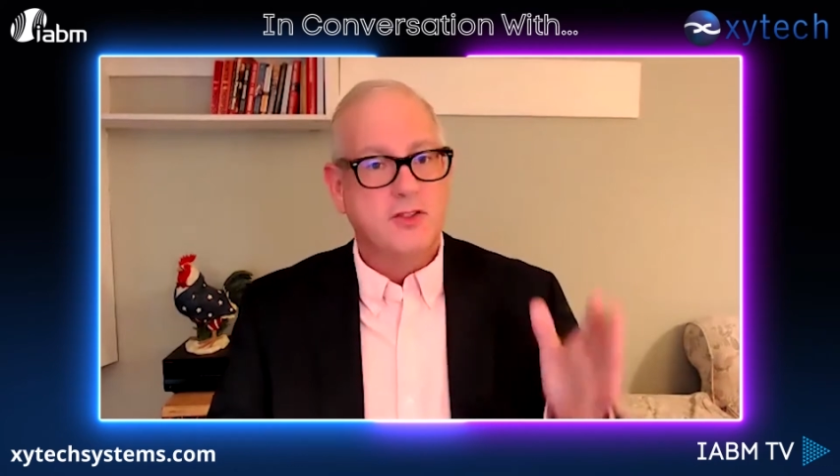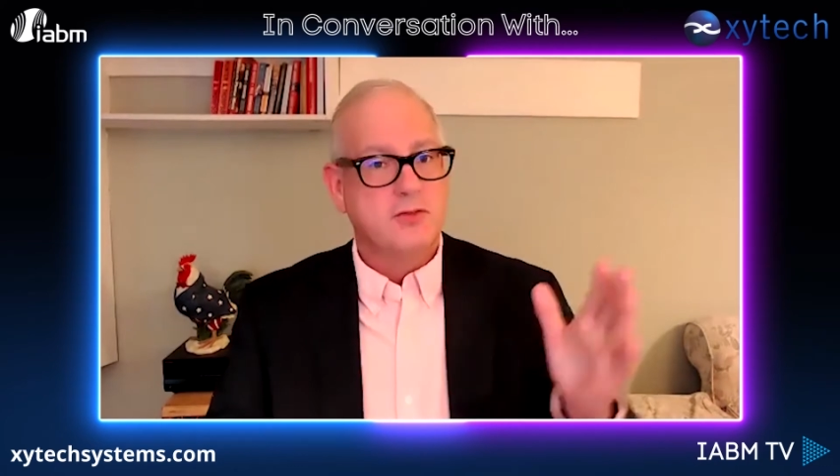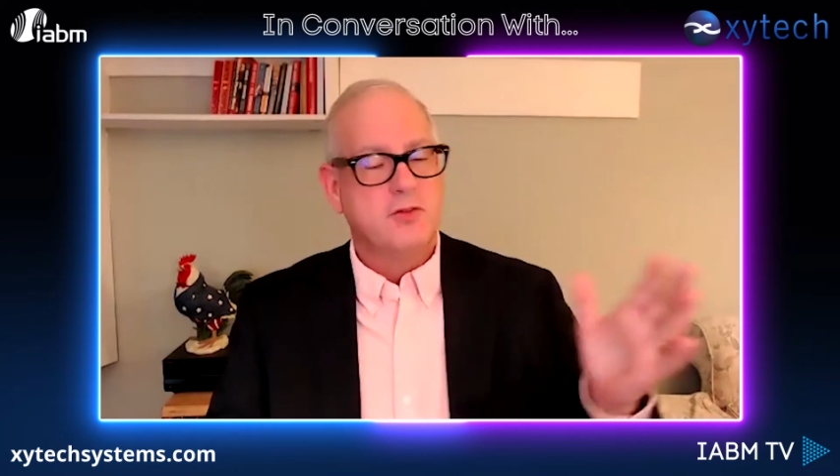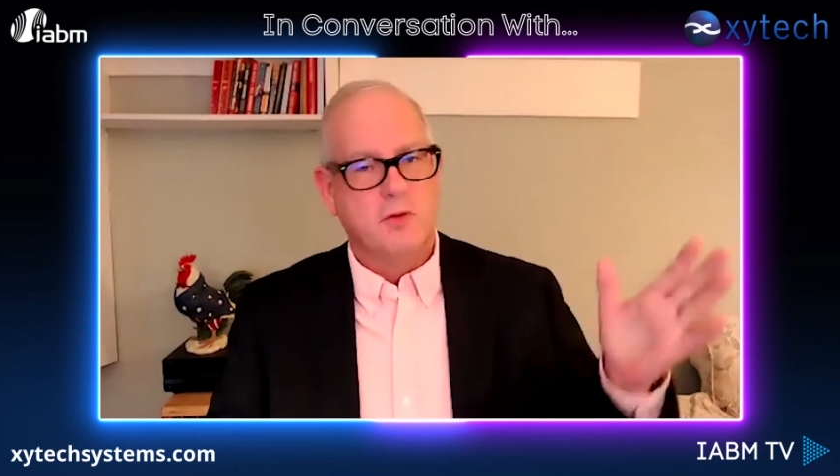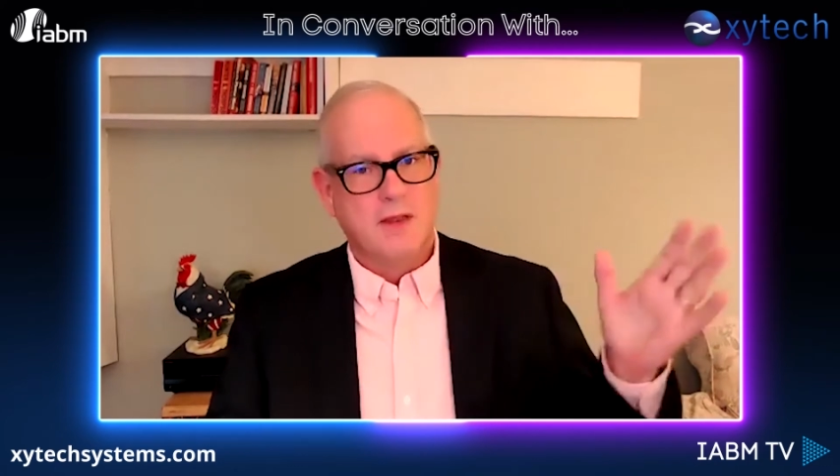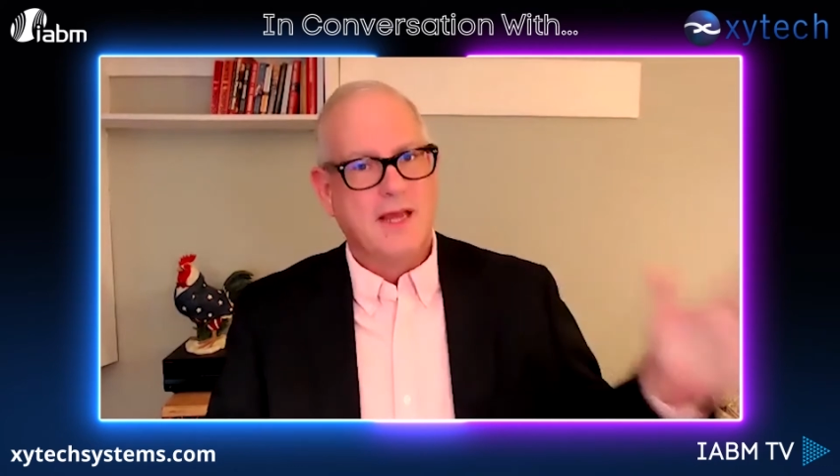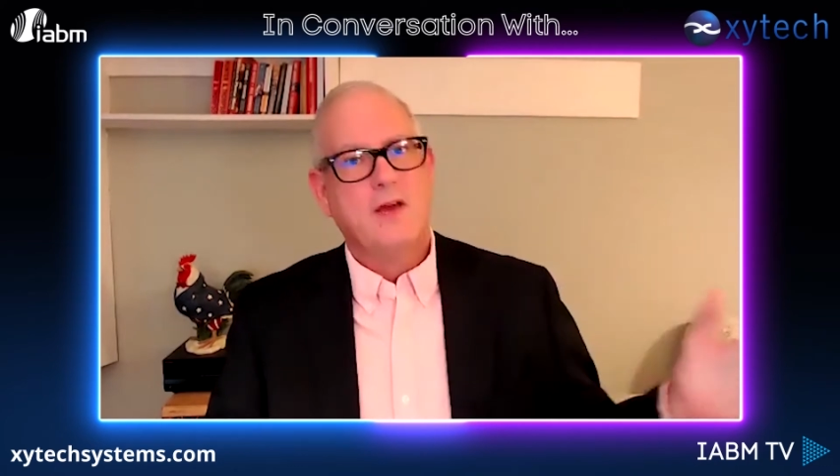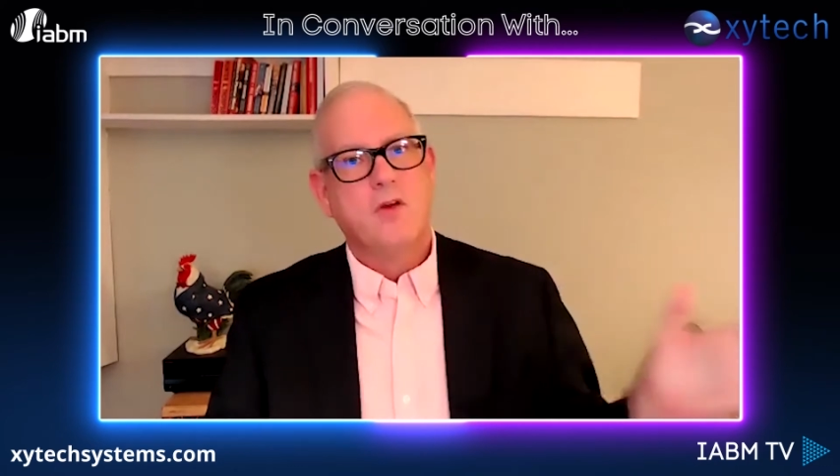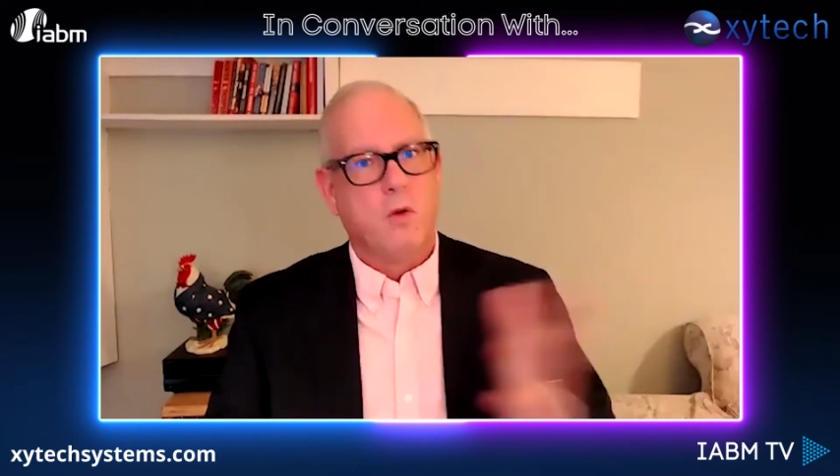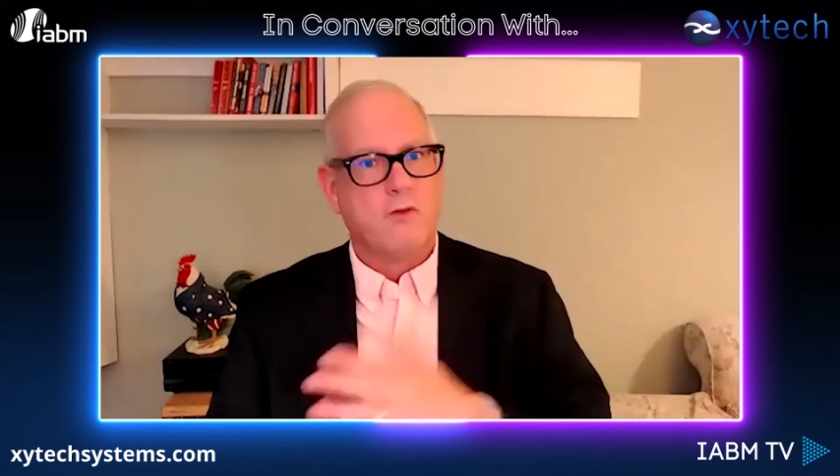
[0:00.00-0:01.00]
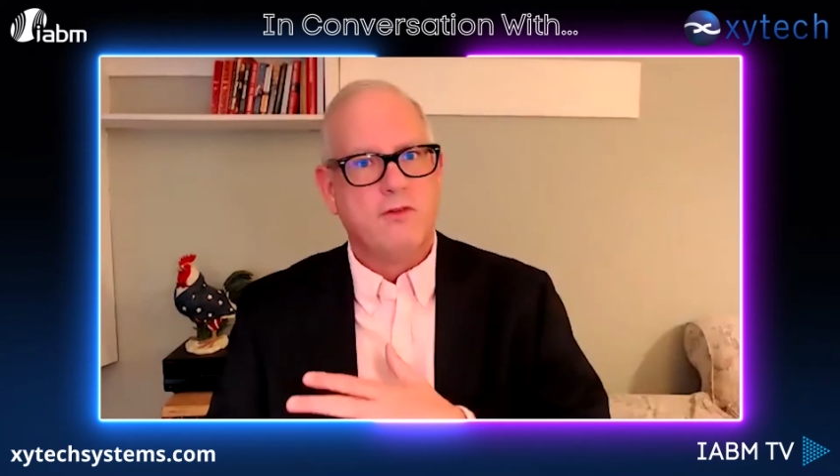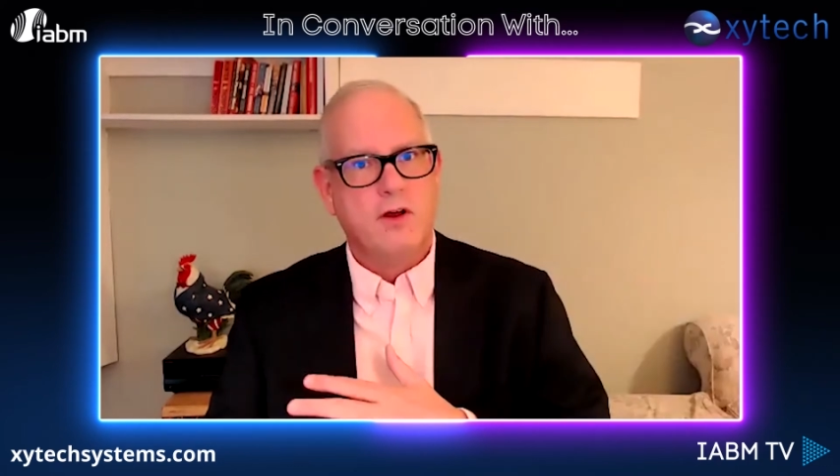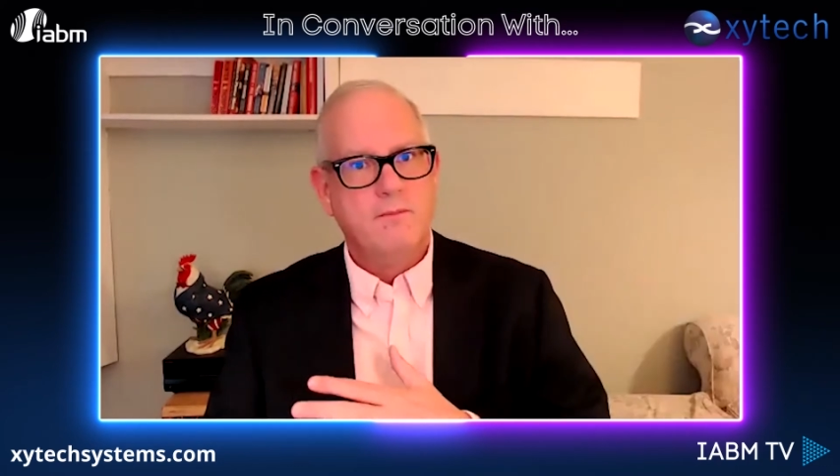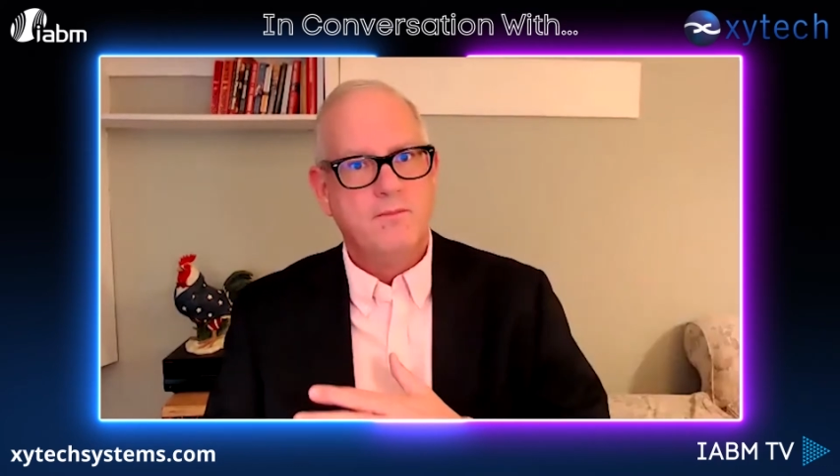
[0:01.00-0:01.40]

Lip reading: you to lay out a workflow.